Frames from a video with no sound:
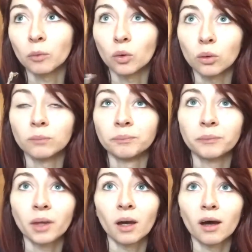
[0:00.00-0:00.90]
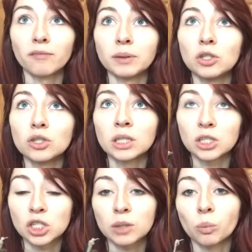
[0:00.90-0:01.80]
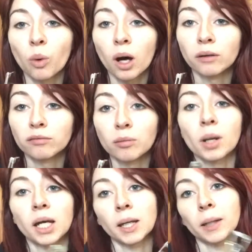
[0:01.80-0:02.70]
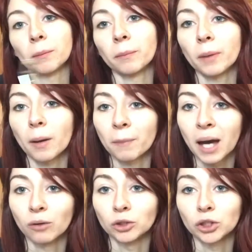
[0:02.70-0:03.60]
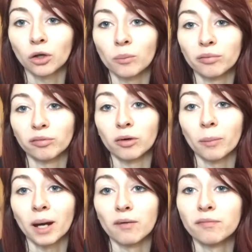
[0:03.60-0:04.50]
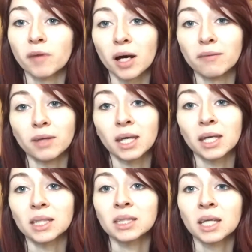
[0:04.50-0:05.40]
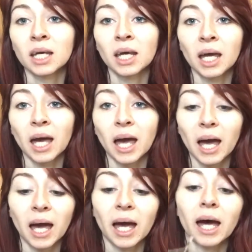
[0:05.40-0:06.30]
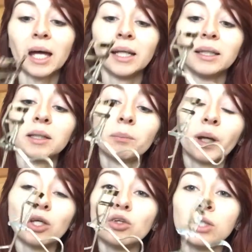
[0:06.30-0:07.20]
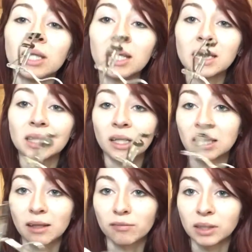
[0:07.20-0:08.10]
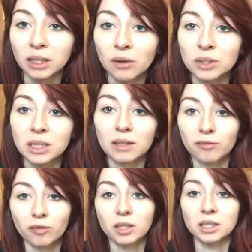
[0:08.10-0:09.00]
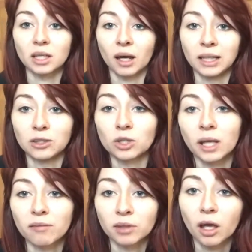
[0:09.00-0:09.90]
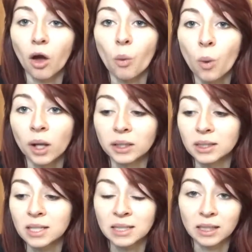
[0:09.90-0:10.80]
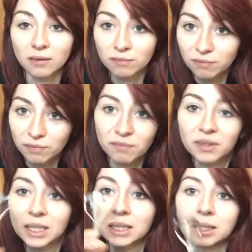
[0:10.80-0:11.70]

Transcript: or I've been using a cheap one from like a pound shop for about 5 years. And by using these, I could definitely notice a difference. I literally have to curl once instead of 15